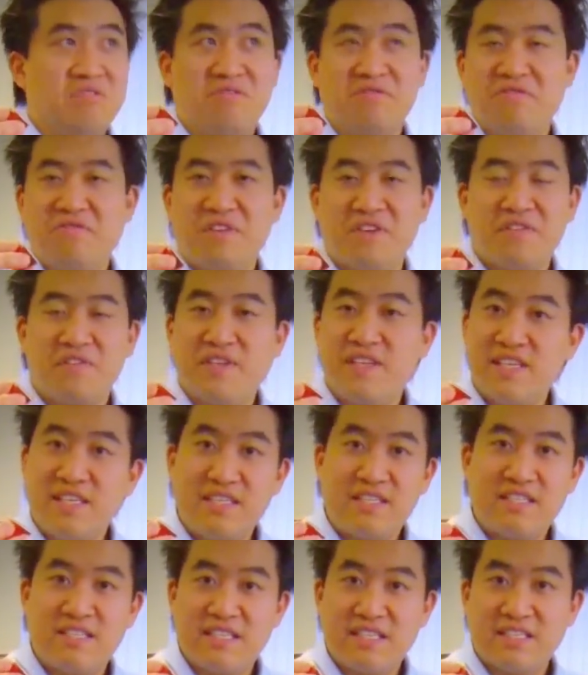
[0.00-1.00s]

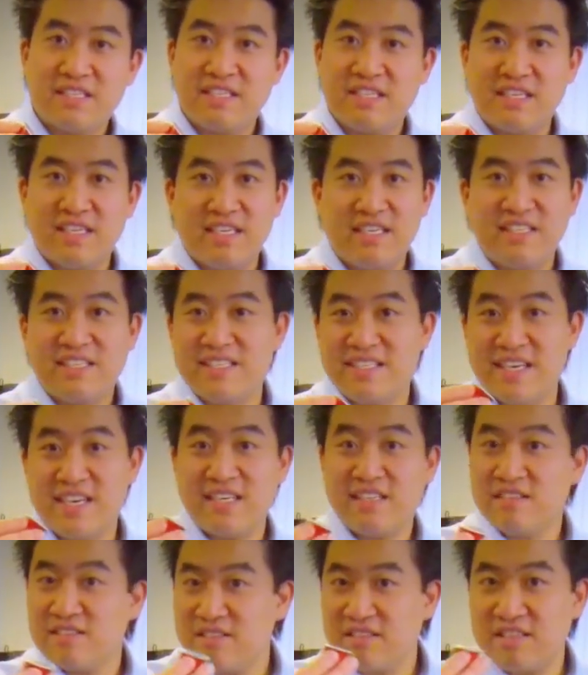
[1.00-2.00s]
50-60
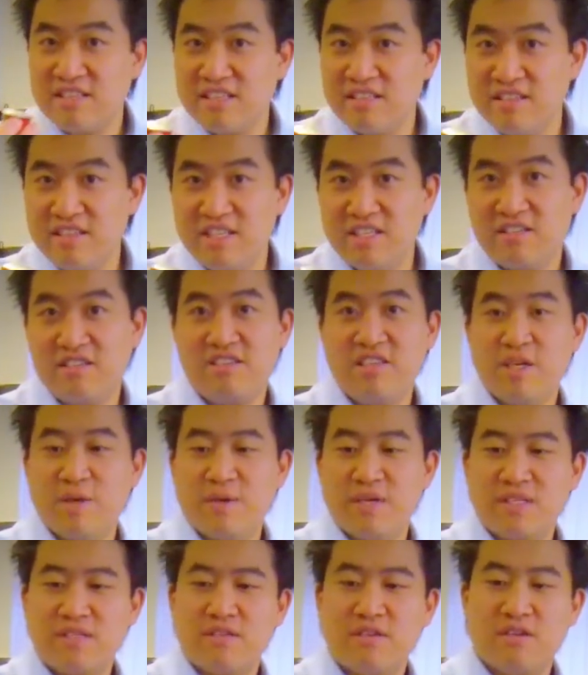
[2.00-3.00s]
cents in
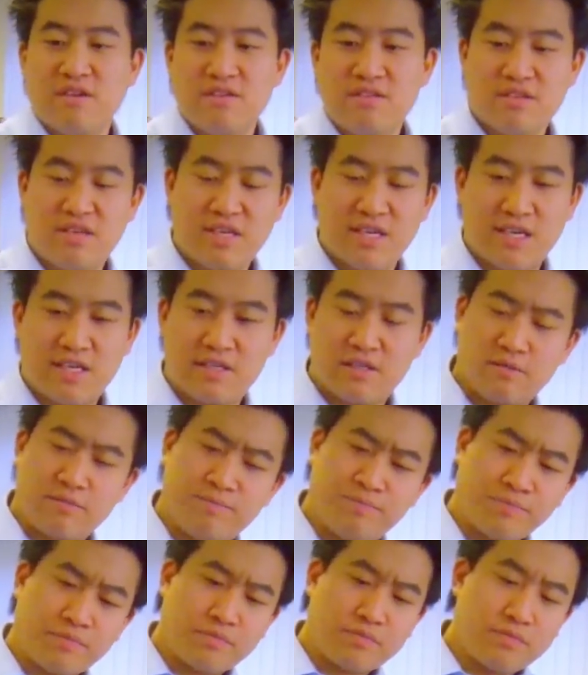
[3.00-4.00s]
US dollars, I guess.
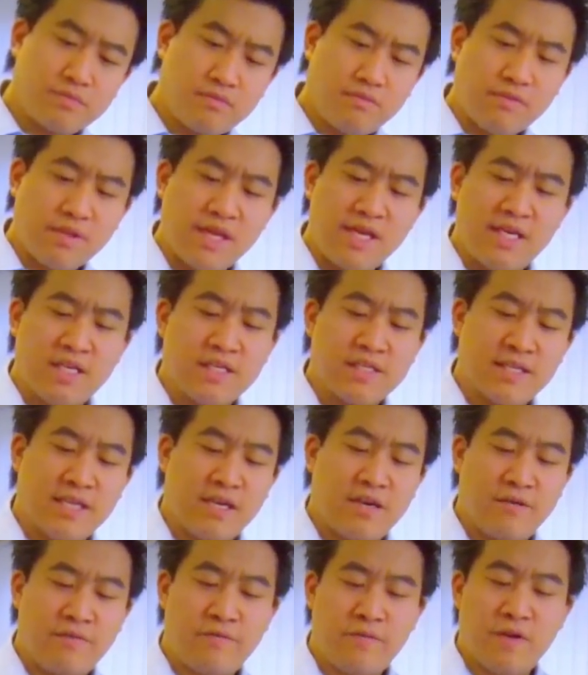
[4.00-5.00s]
It's
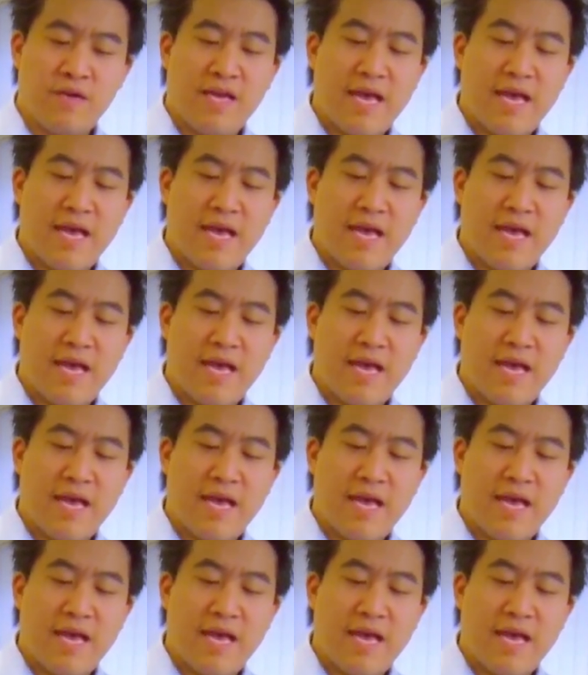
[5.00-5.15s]
fully